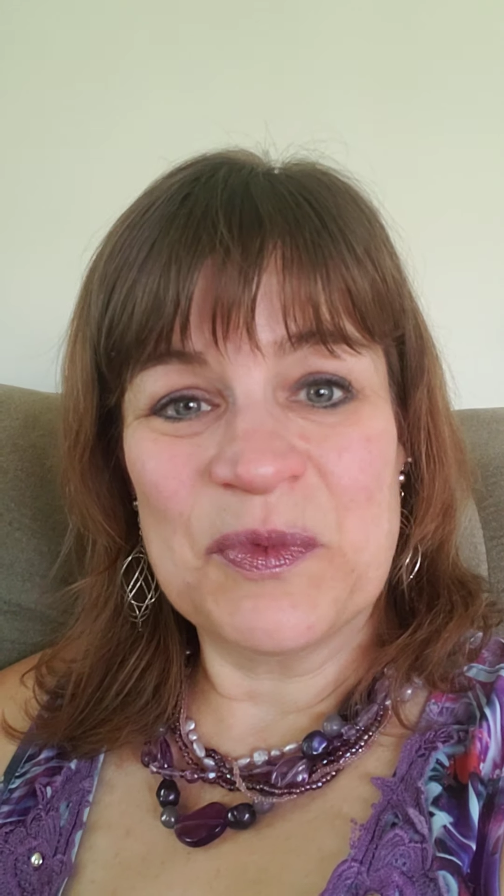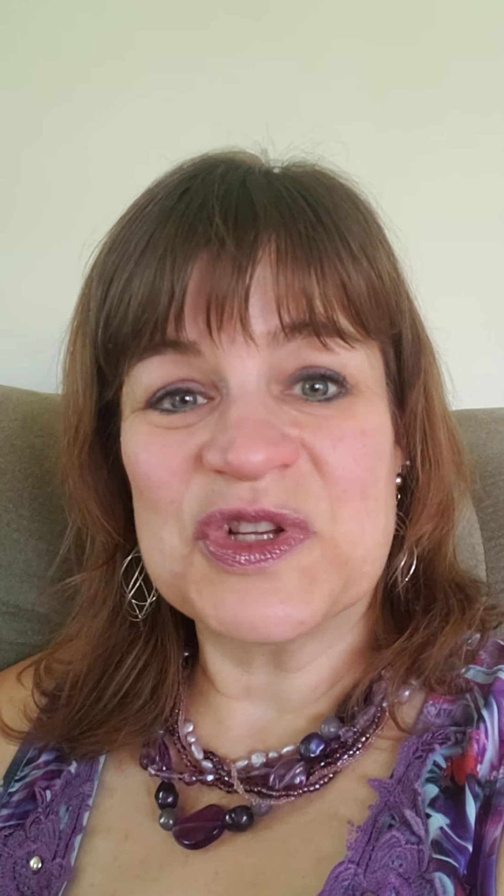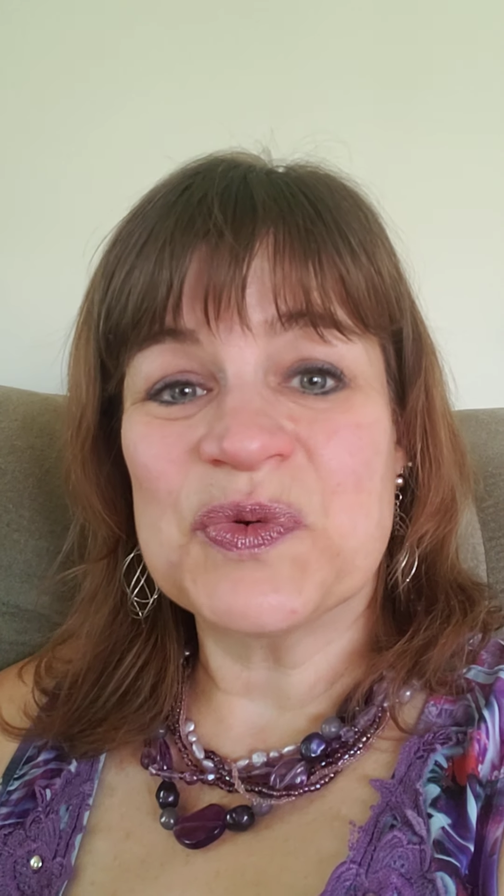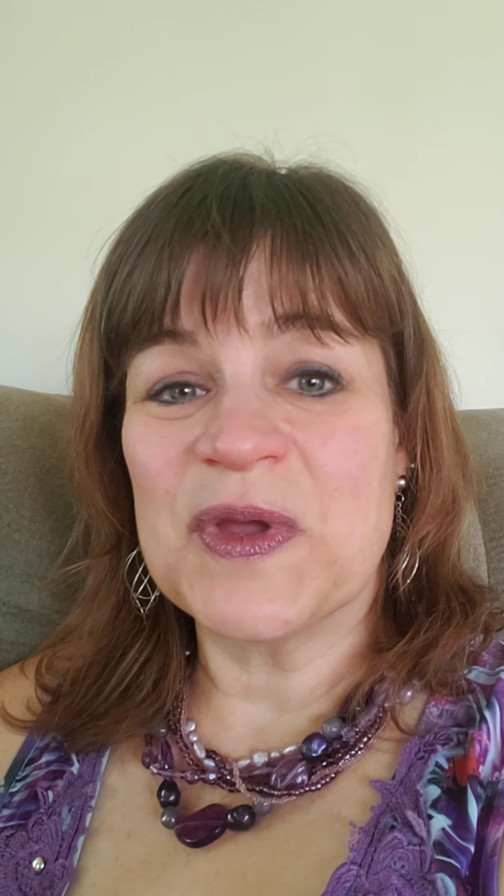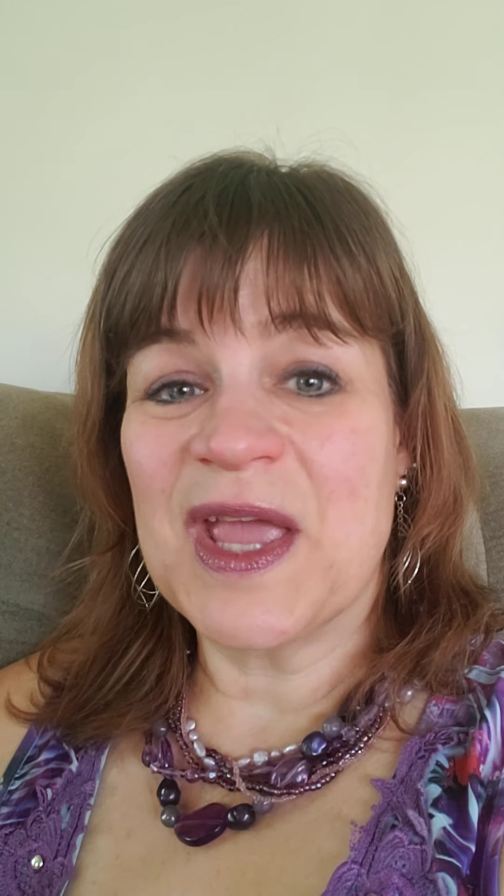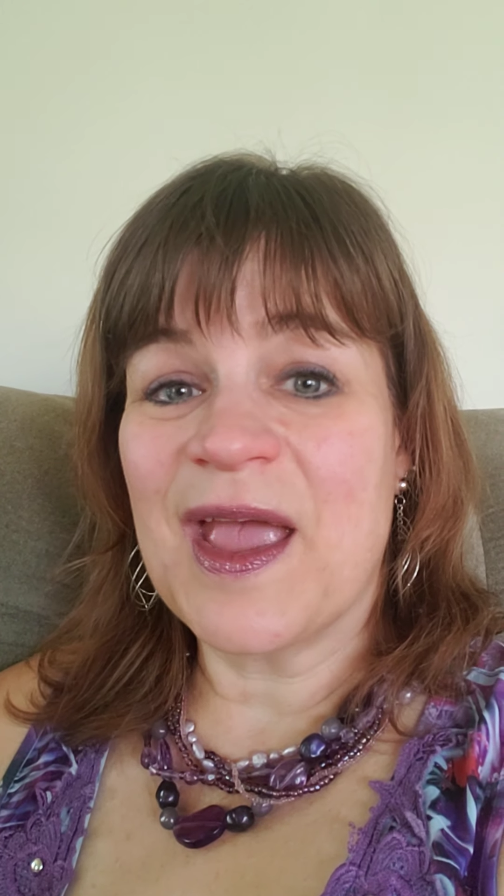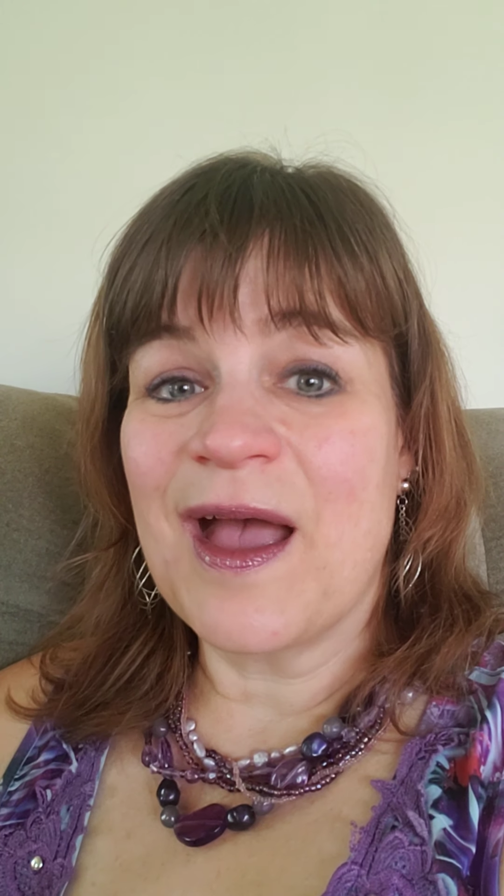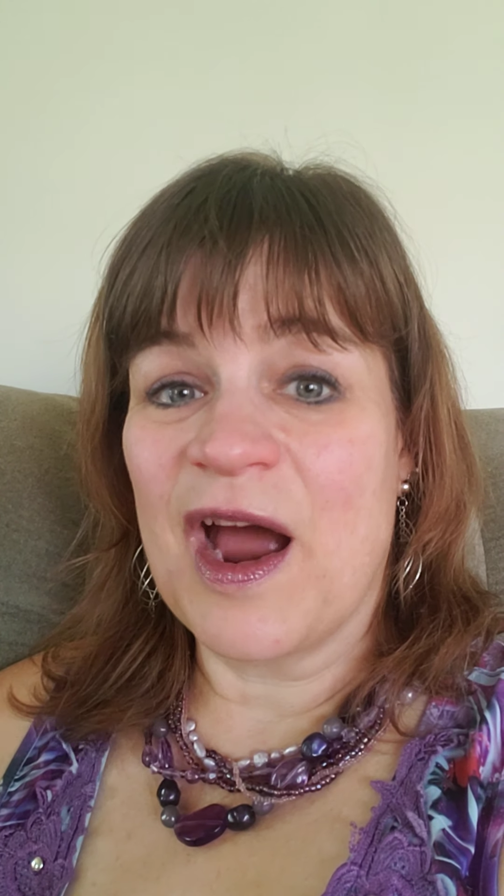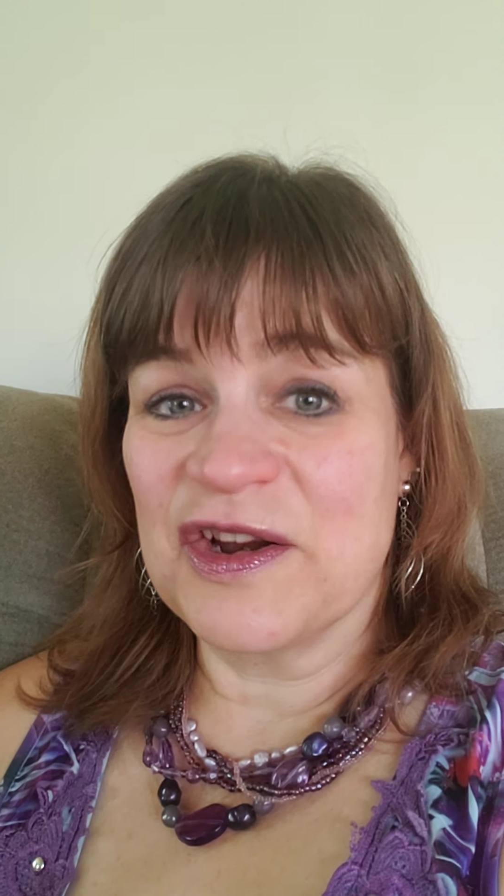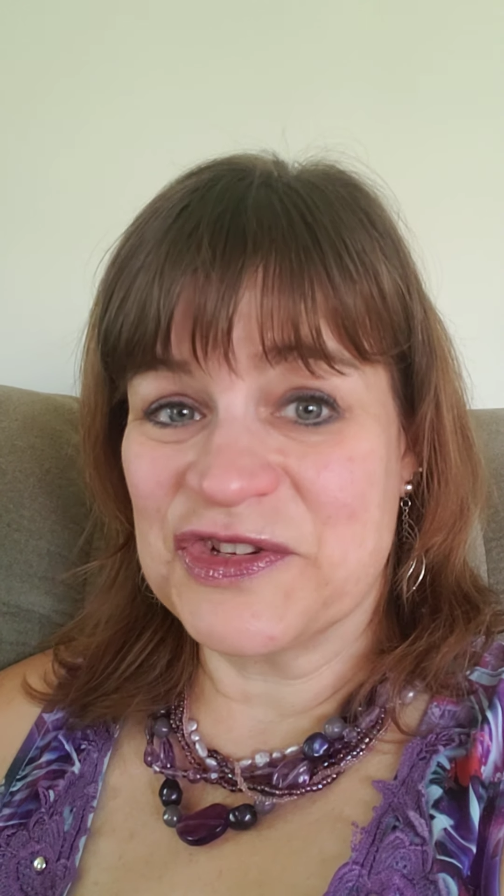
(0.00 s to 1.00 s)
which we
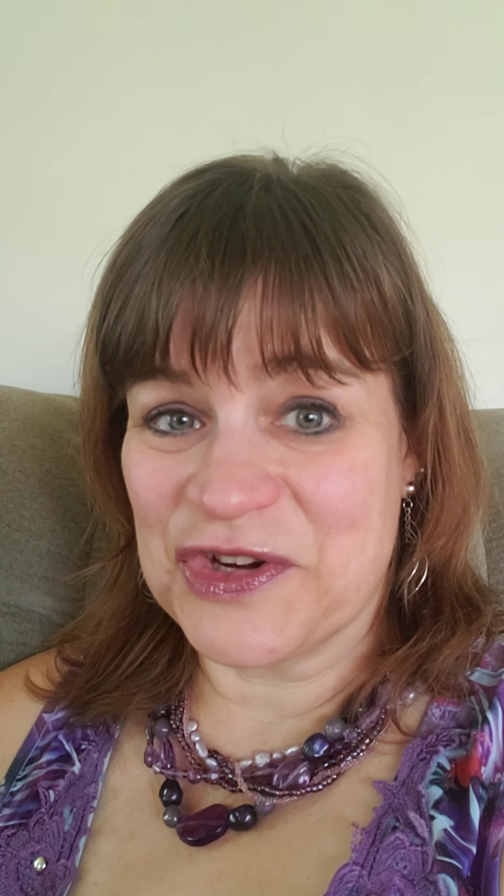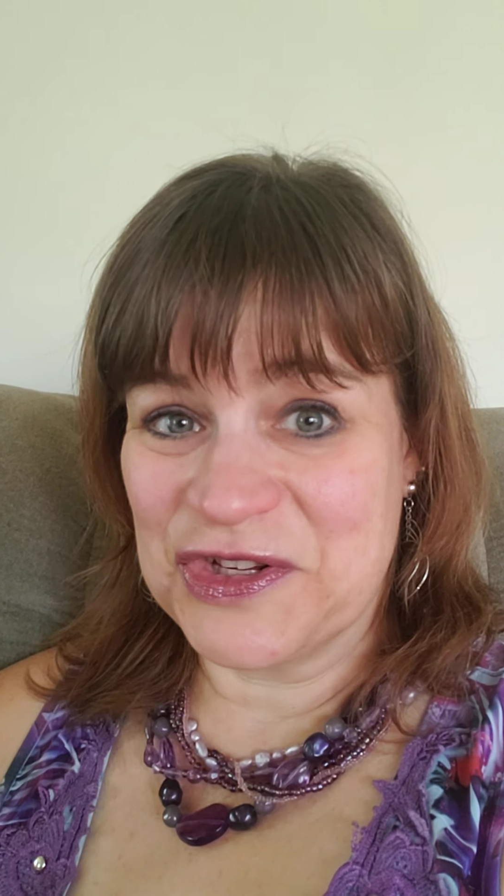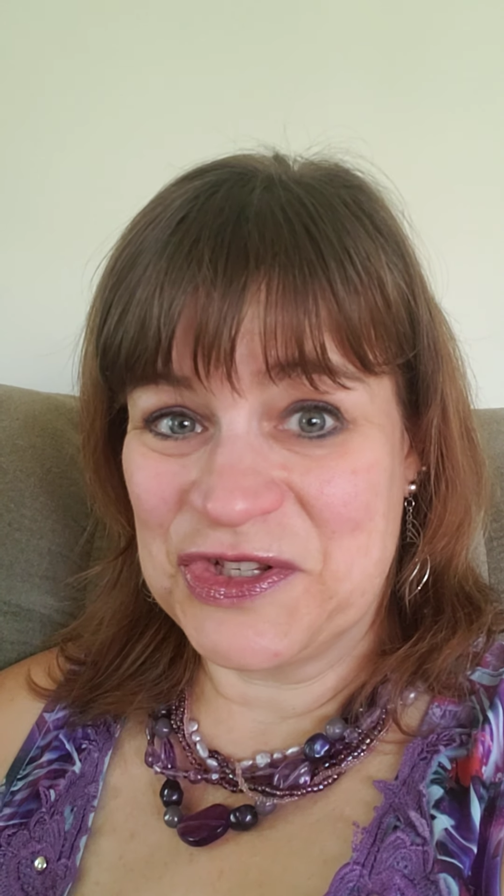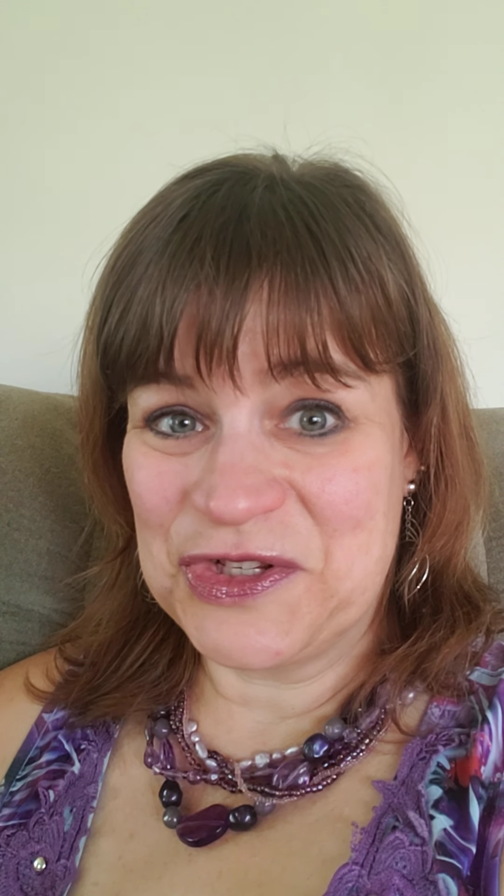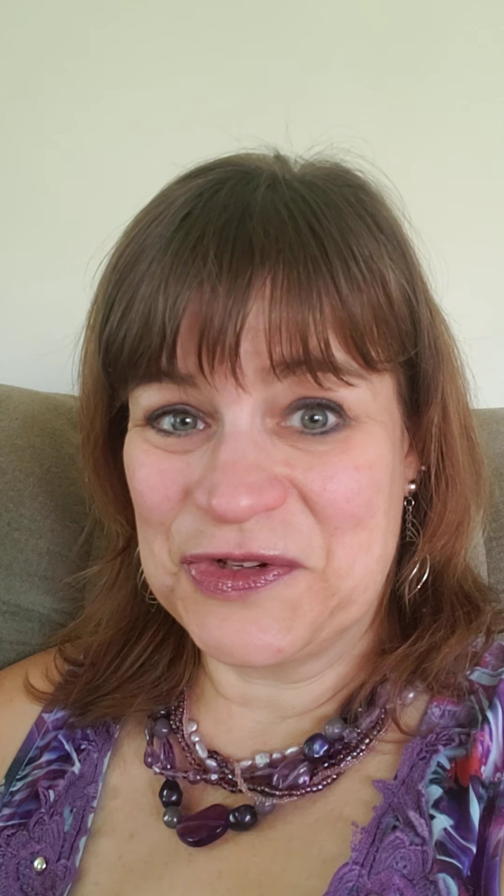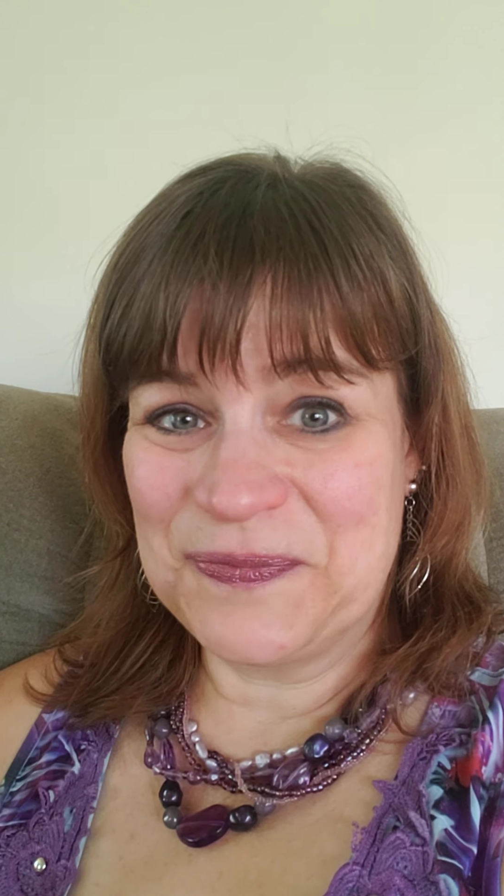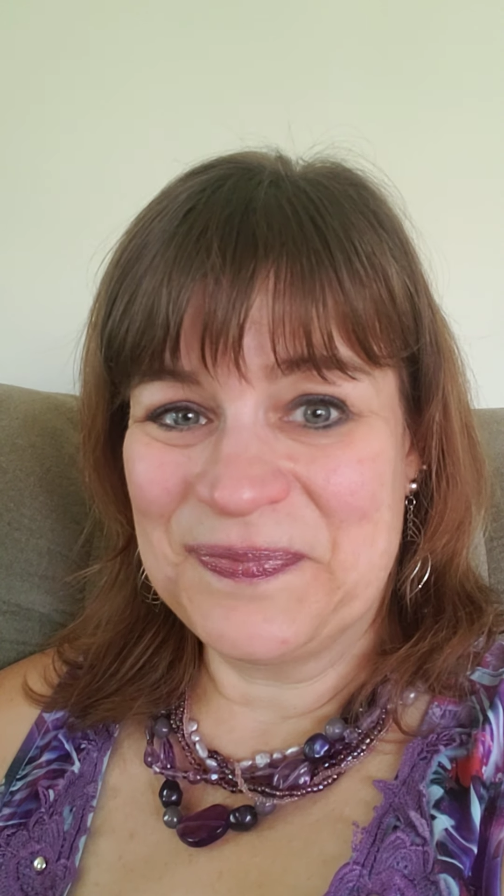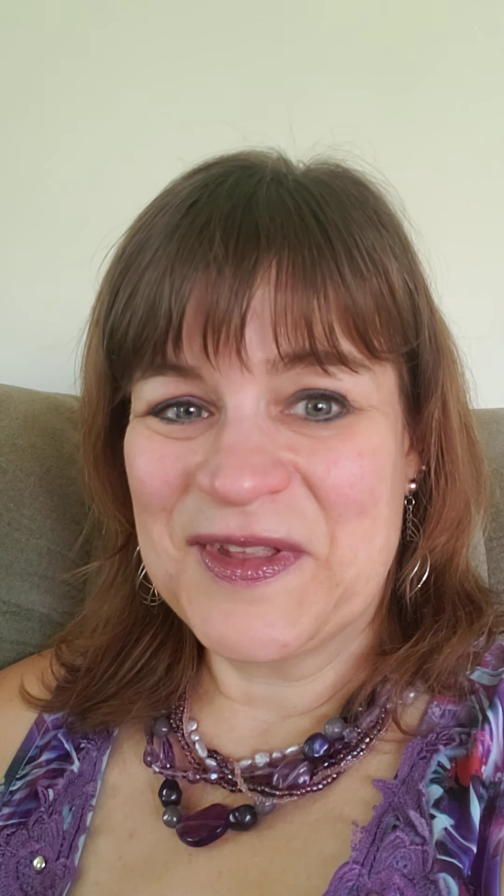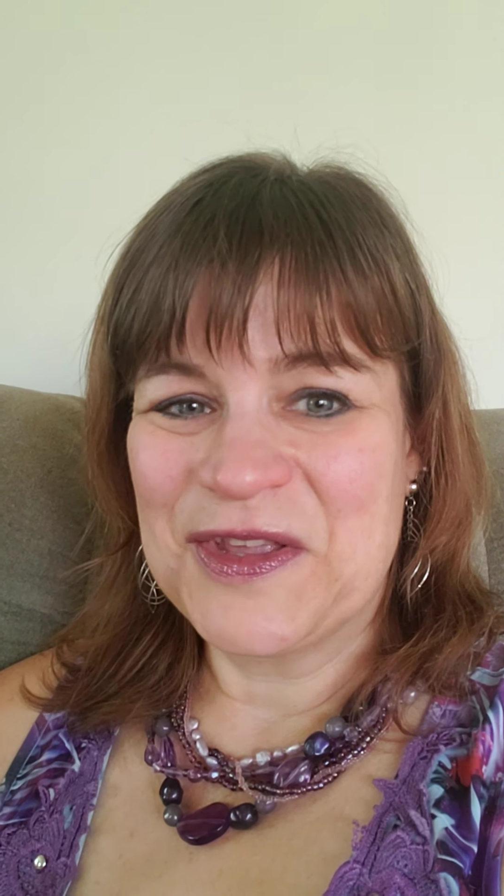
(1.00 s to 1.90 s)
are starting to do,